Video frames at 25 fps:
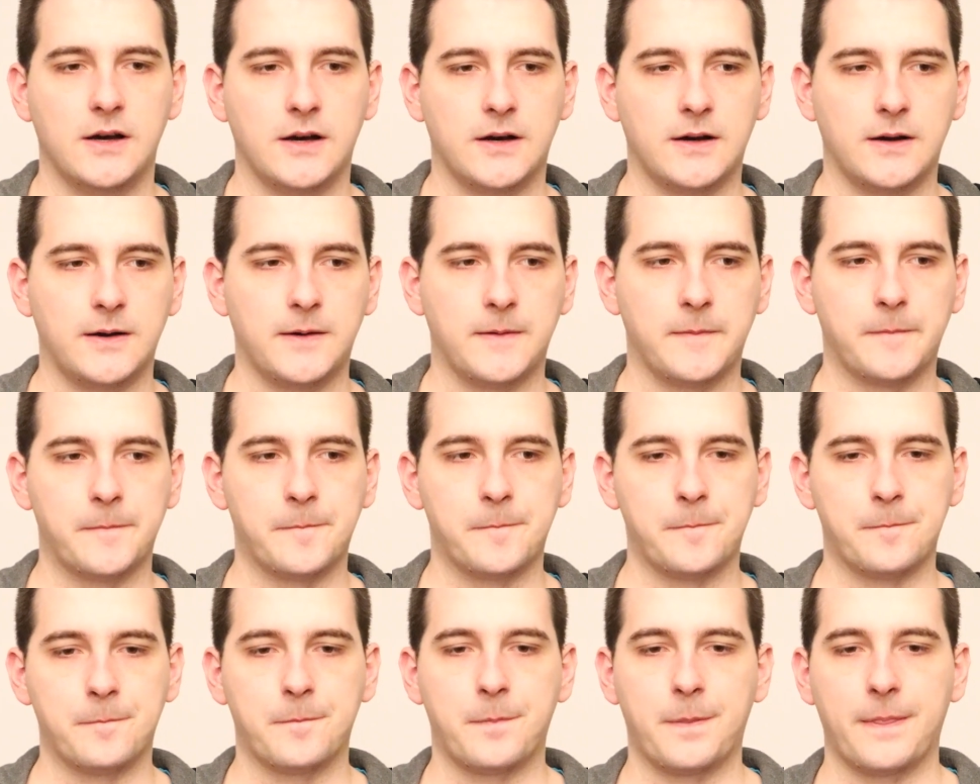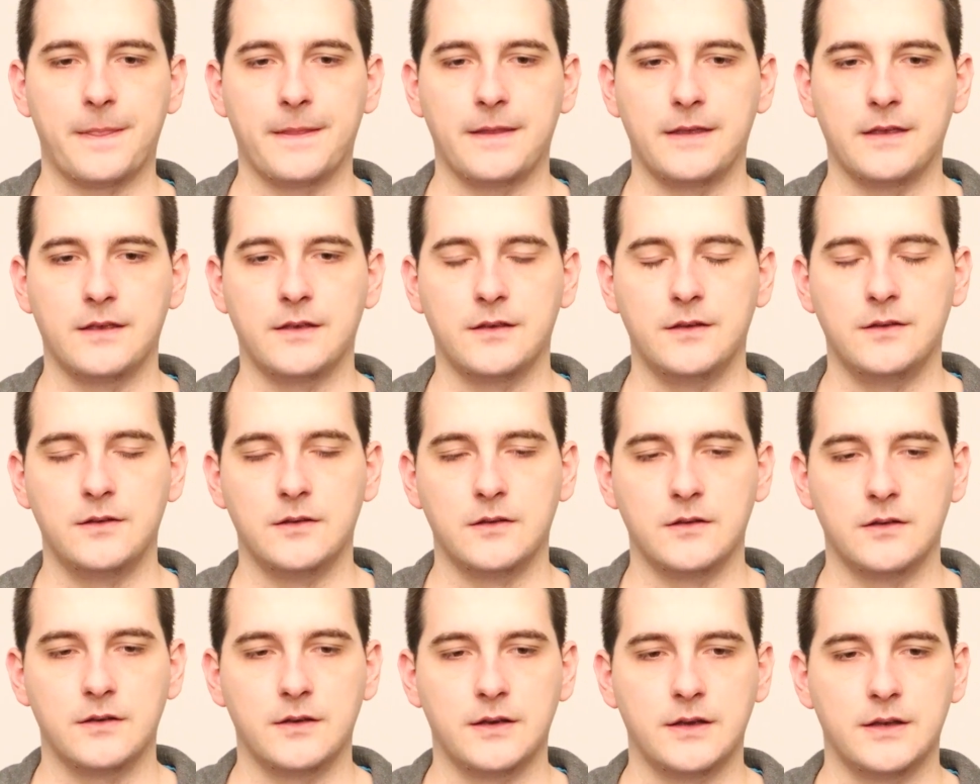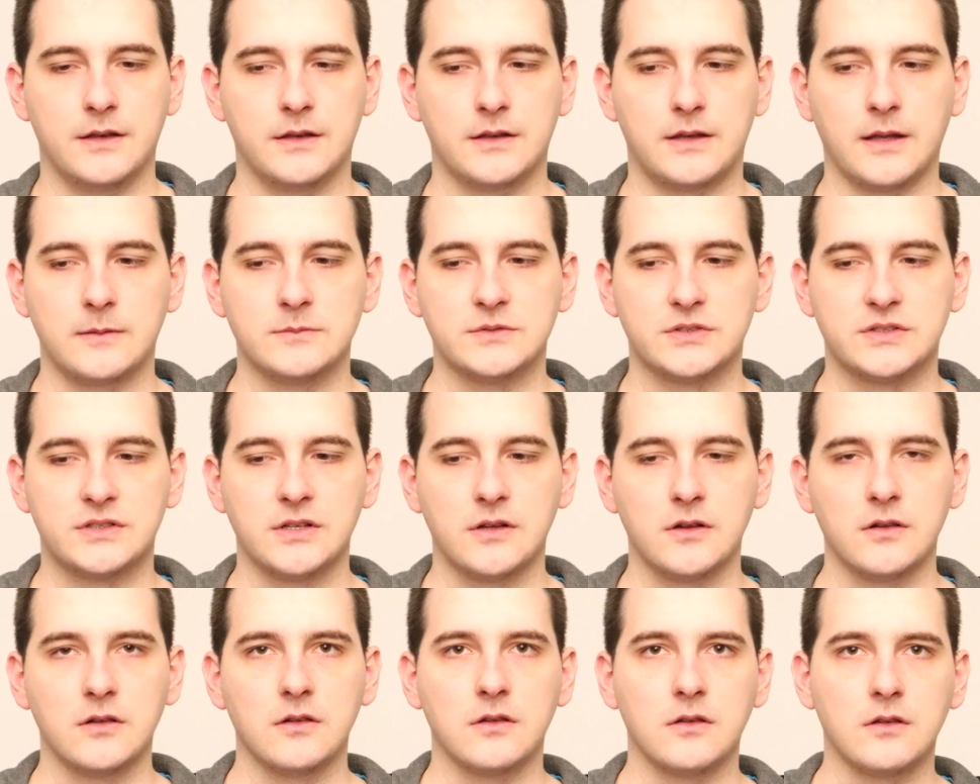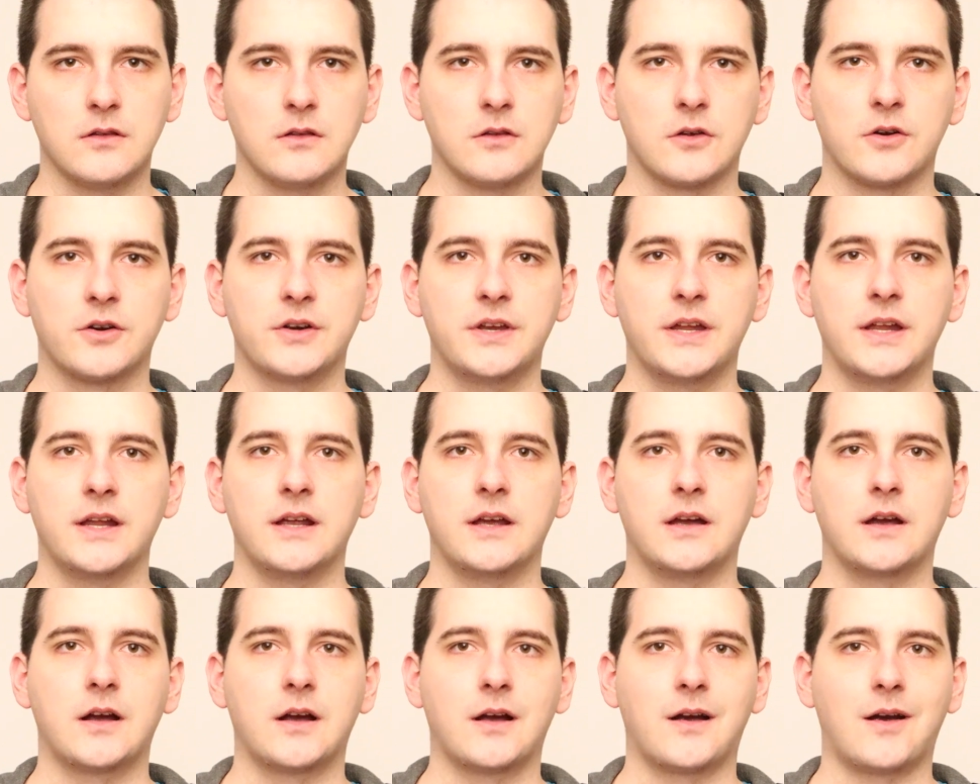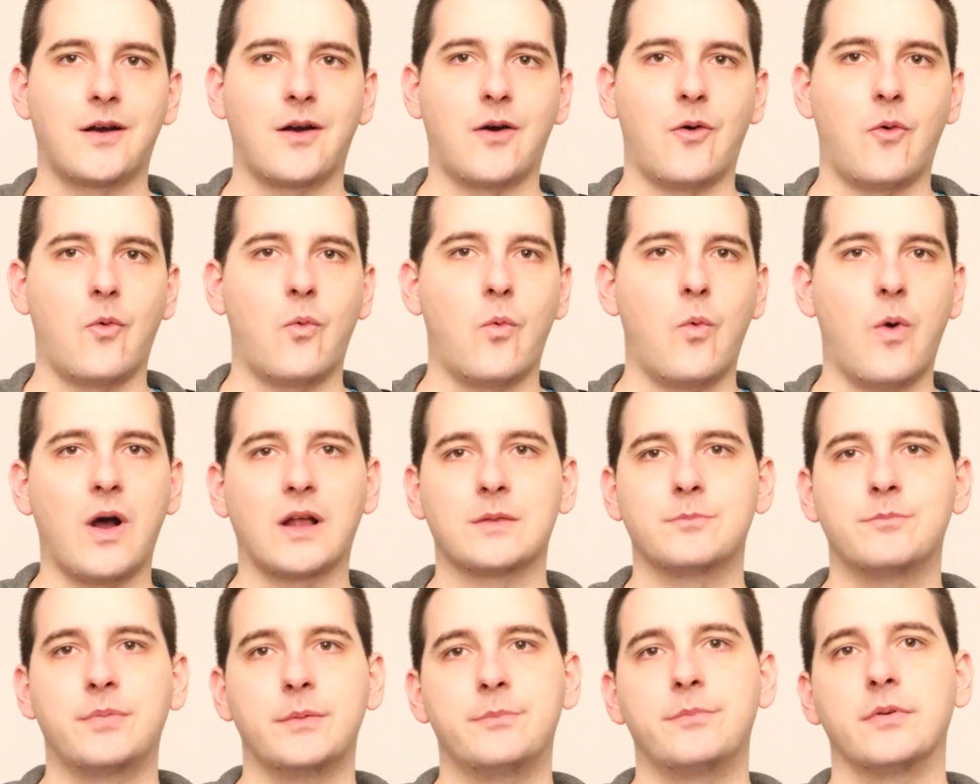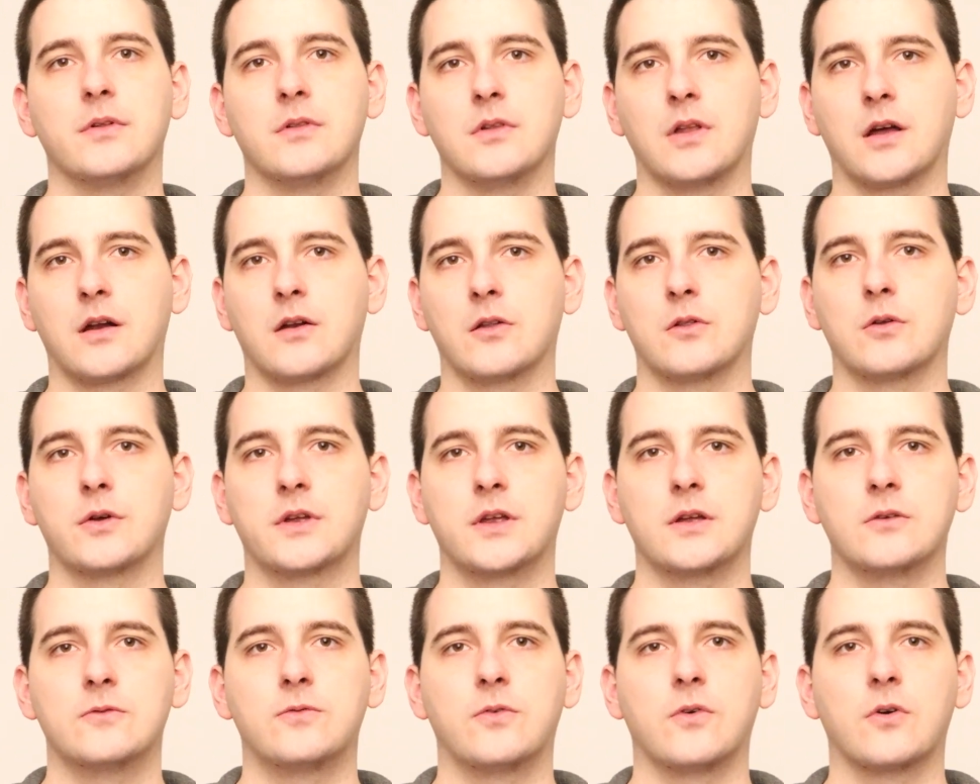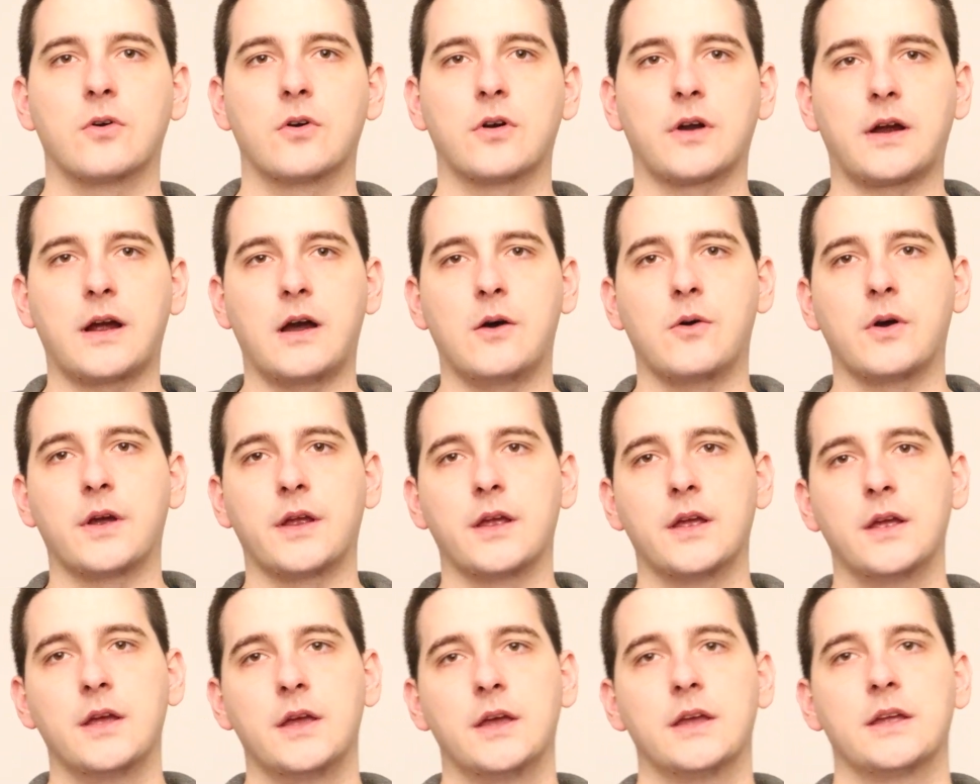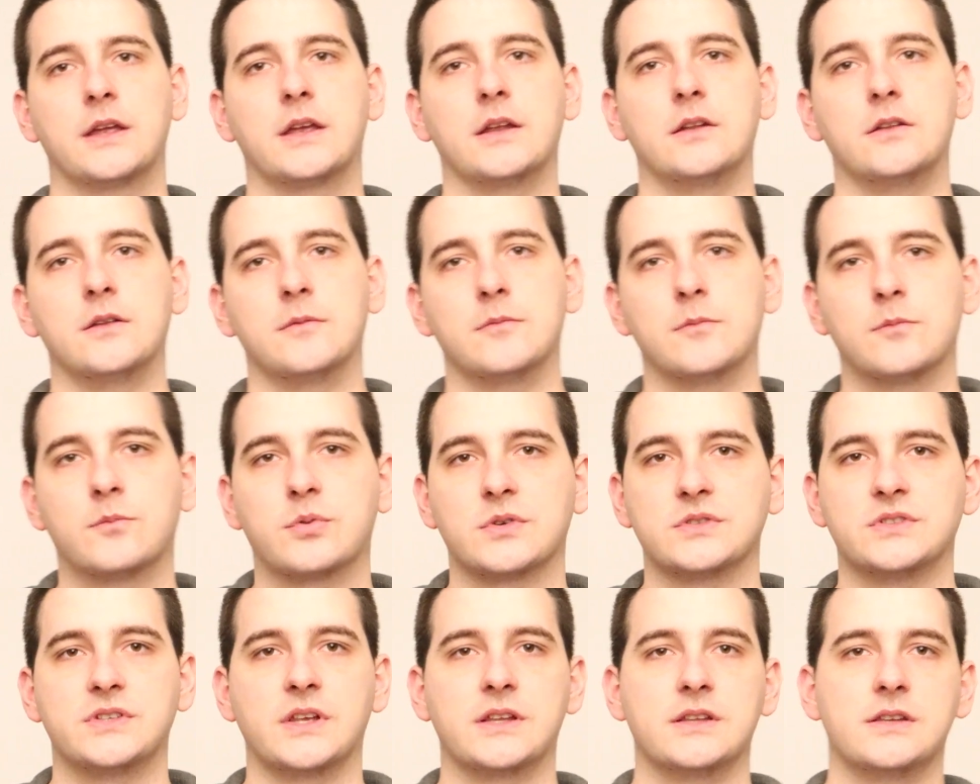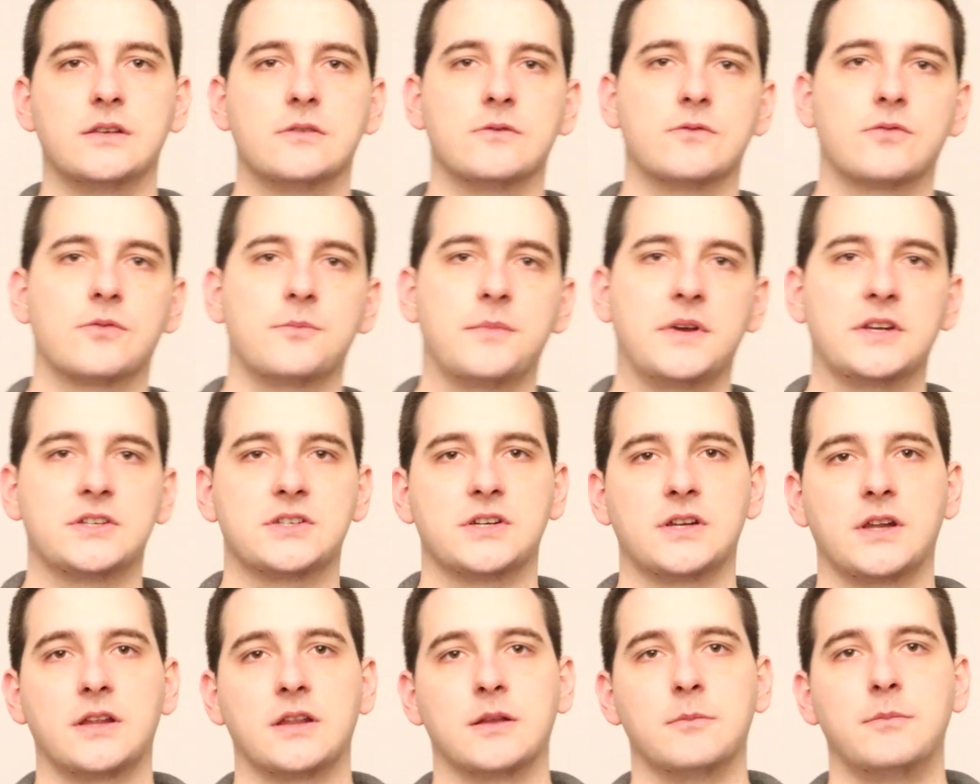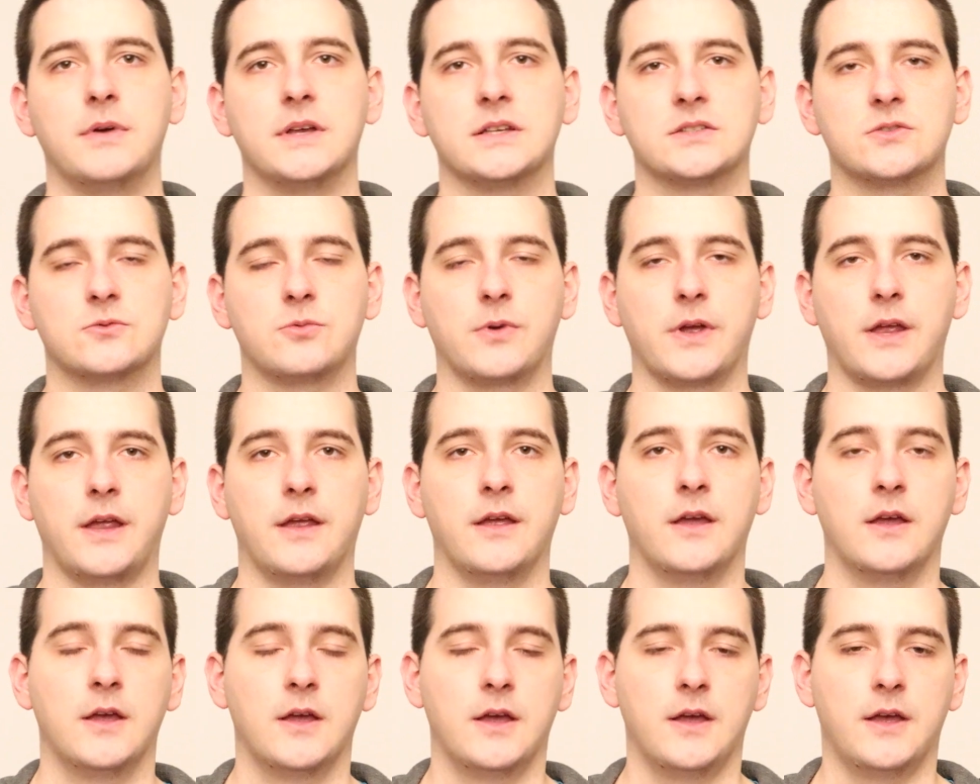and I'm still learning what people are looking for, how I can present the information in the best way.